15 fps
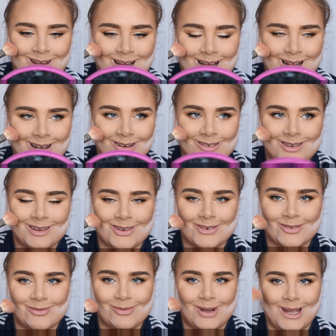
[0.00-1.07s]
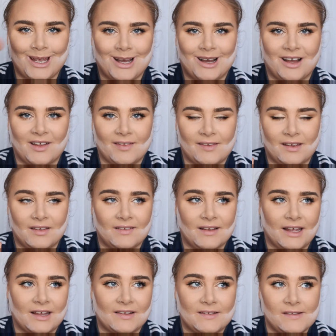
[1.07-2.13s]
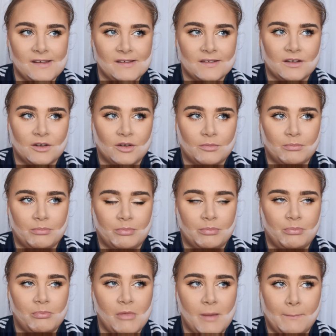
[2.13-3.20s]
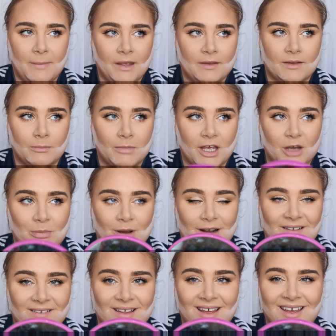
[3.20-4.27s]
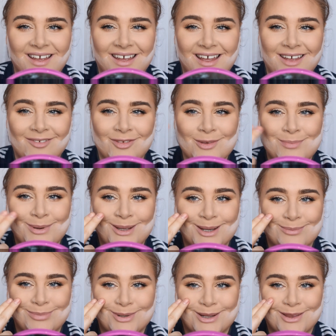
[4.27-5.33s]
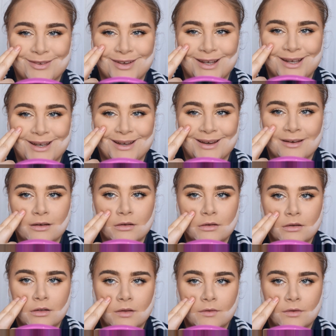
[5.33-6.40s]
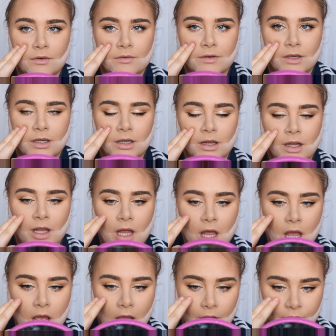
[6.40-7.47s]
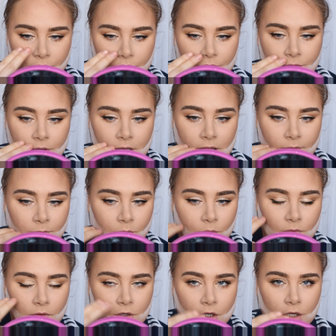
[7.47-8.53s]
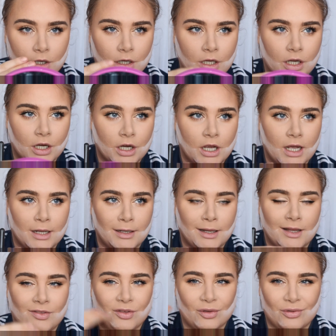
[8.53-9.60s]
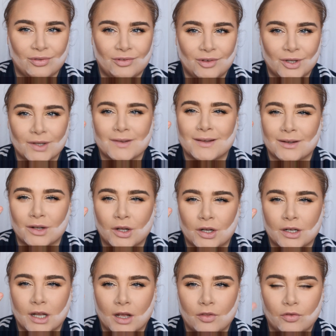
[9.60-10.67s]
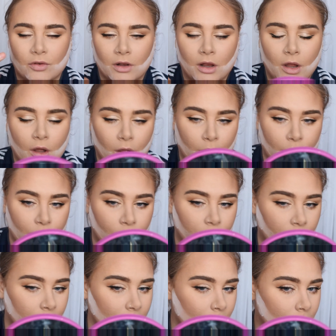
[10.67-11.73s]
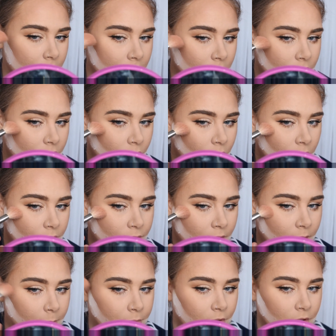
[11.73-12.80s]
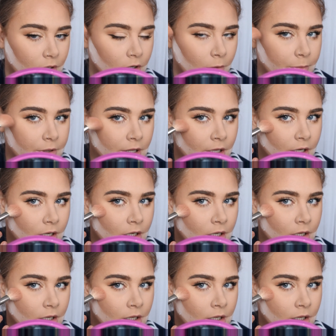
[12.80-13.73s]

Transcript: I learned this from Wayne Goss. He's like a seasoned, amazing makeup artist. If you put your blush right here, it's going to fall. And you're just going to have loads of colour here, and it just doesn't look natural. So for me, what I do is I put it up here,